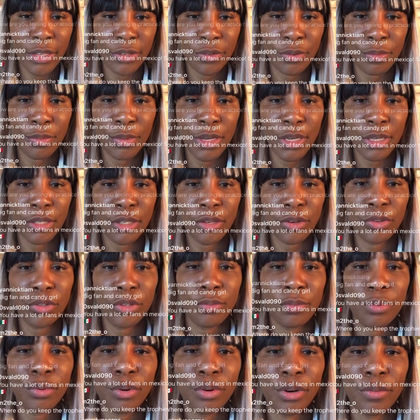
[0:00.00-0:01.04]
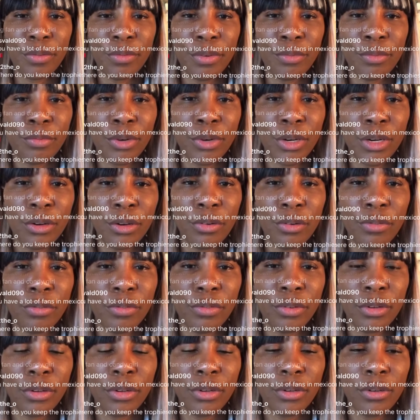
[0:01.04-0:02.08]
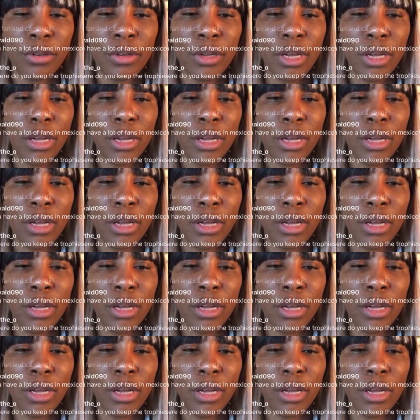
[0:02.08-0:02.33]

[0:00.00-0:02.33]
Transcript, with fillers: for being so supportive and wonderful